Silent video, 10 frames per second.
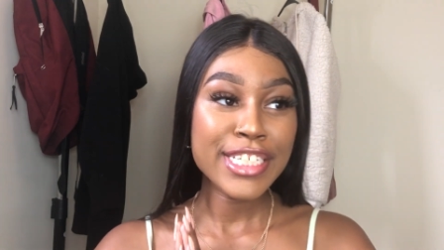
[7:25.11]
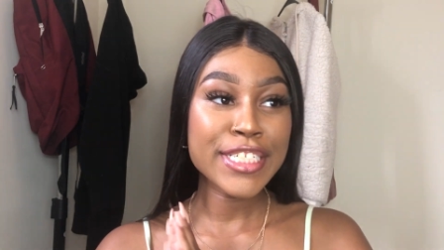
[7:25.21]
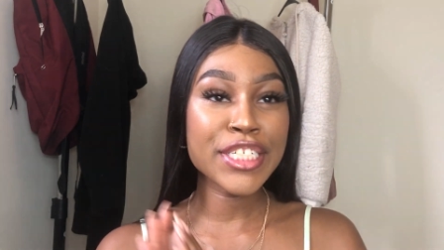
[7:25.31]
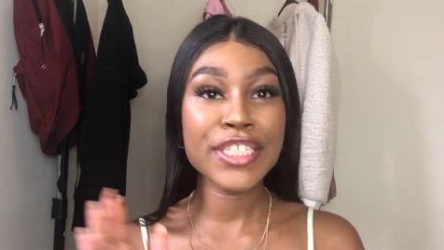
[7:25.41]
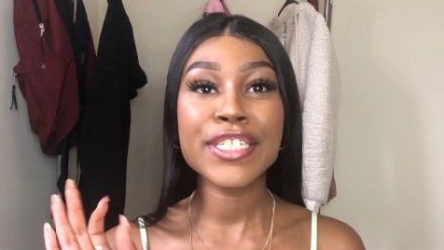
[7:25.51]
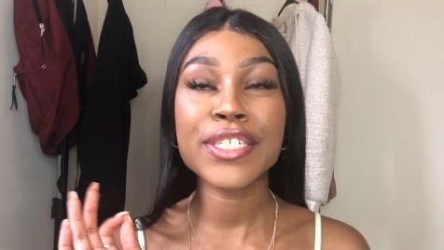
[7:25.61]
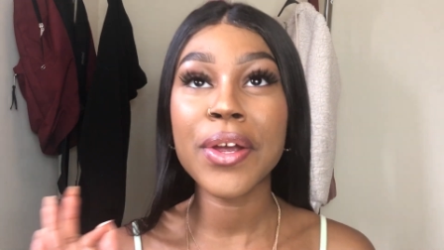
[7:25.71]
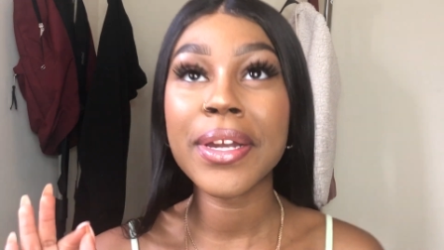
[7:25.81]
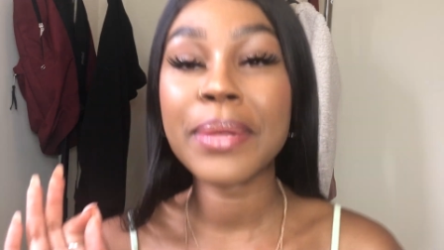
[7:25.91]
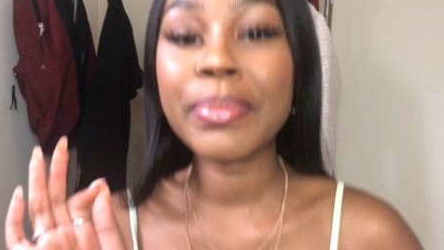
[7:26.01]
just
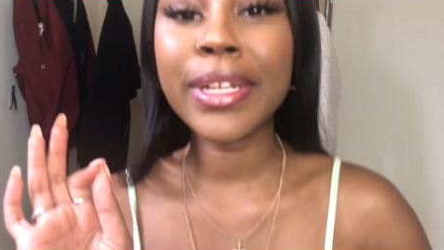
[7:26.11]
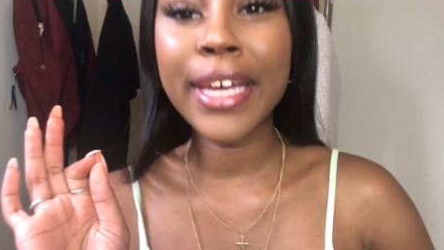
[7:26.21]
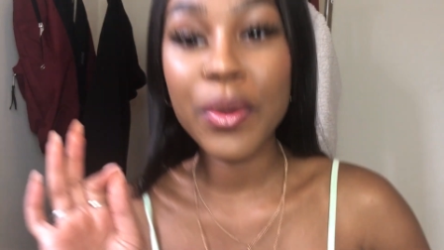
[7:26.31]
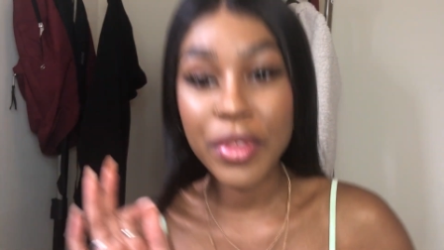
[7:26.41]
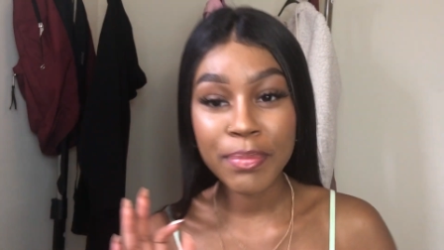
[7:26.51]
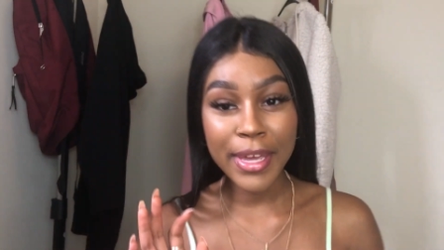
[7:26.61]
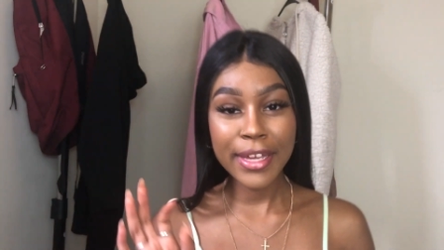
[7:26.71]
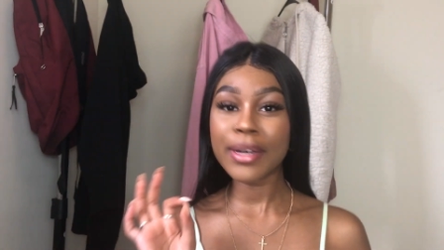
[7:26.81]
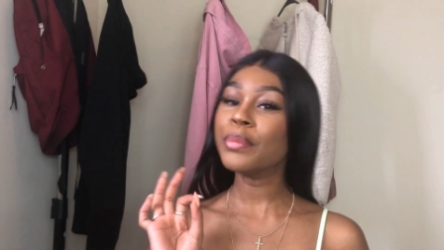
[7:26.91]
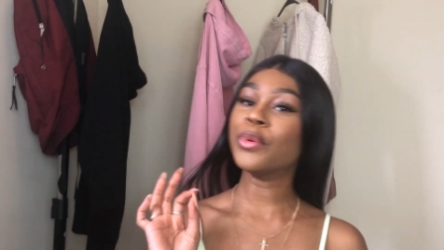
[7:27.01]
started playing with
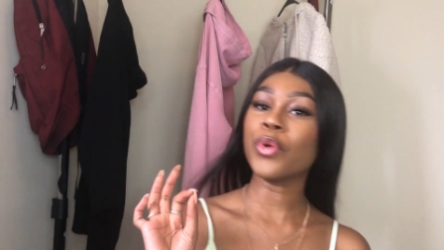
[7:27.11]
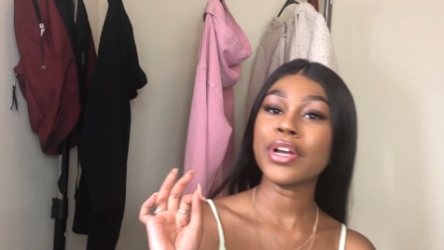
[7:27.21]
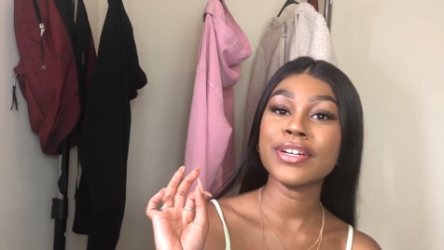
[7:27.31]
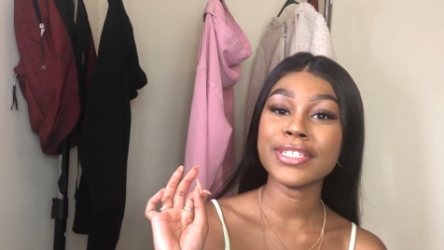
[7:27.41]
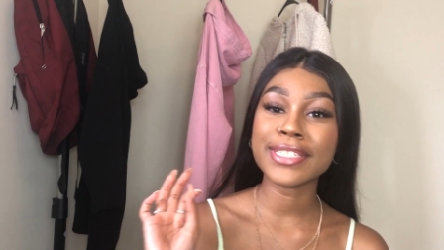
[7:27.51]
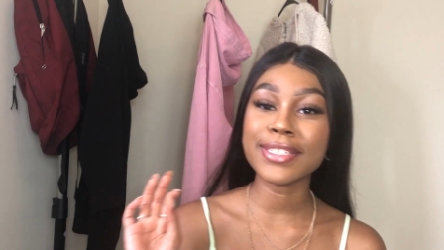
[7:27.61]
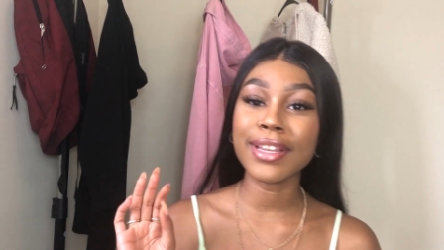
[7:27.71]
makeup could